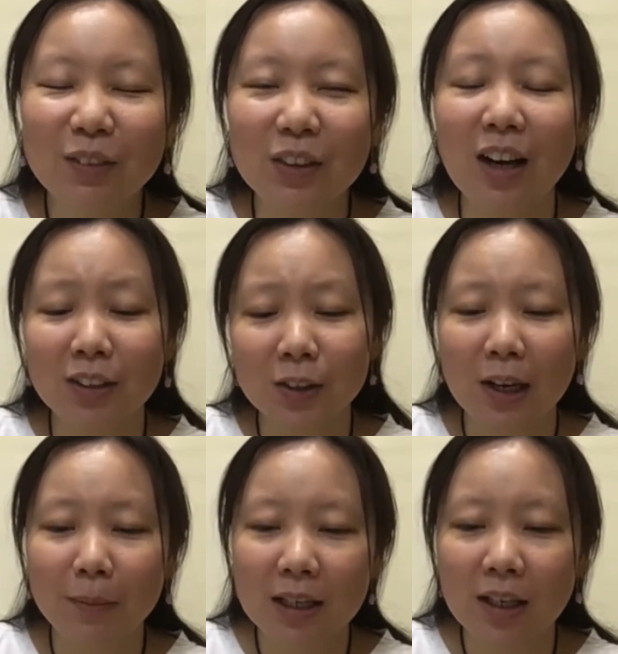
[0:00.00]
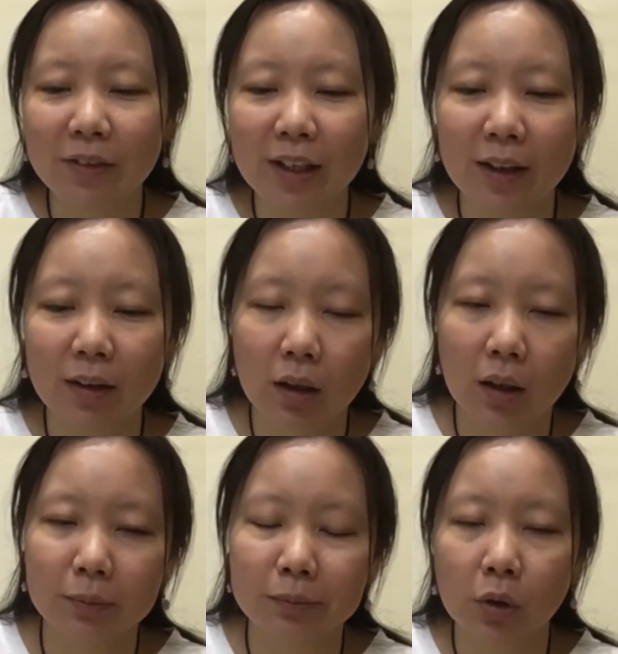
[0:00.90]
So I believe that
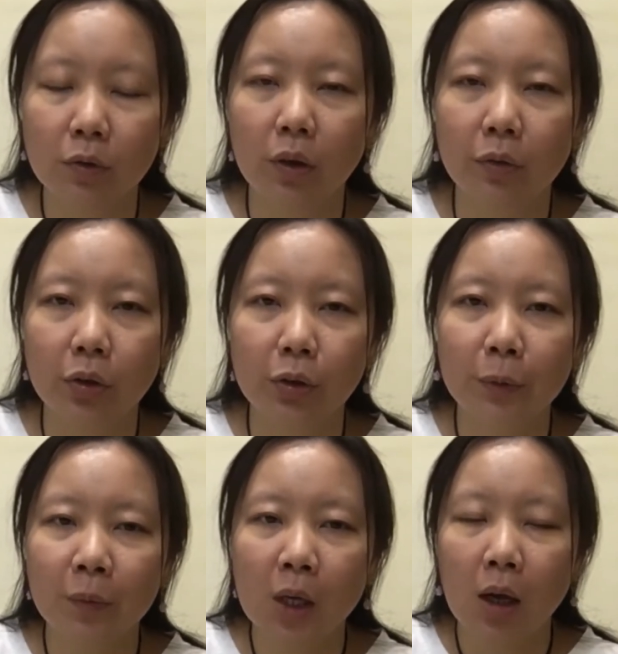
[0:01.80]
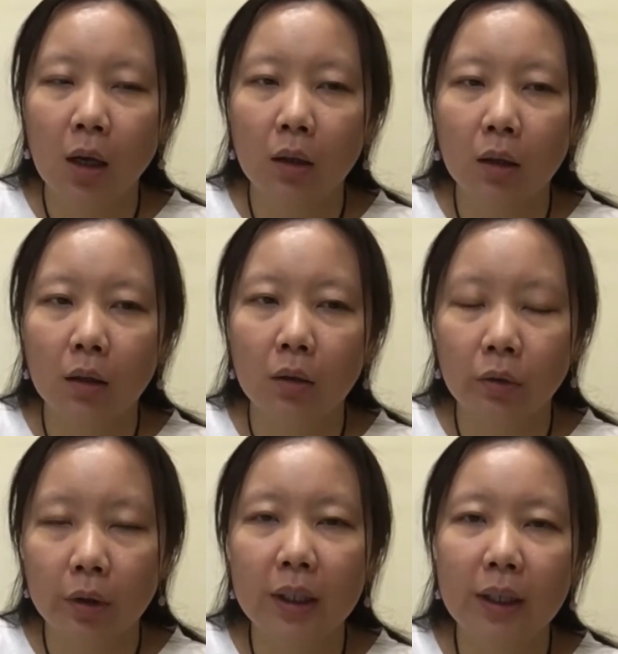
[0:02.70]
both of you
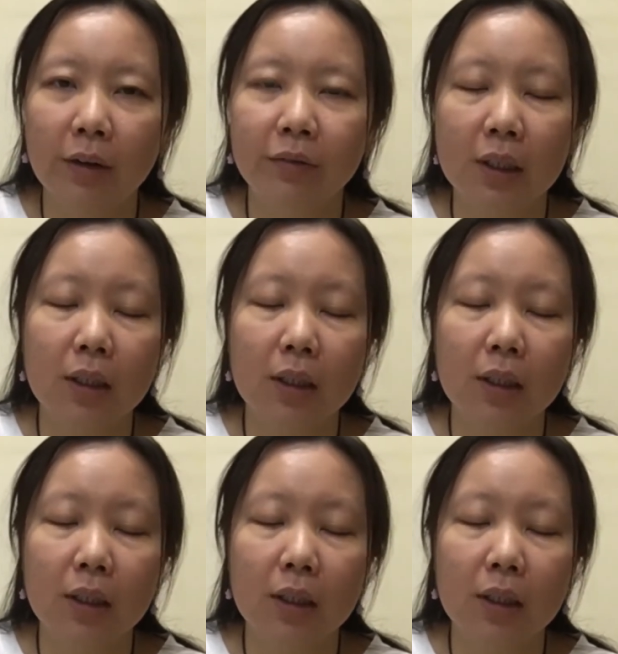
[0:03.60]
really have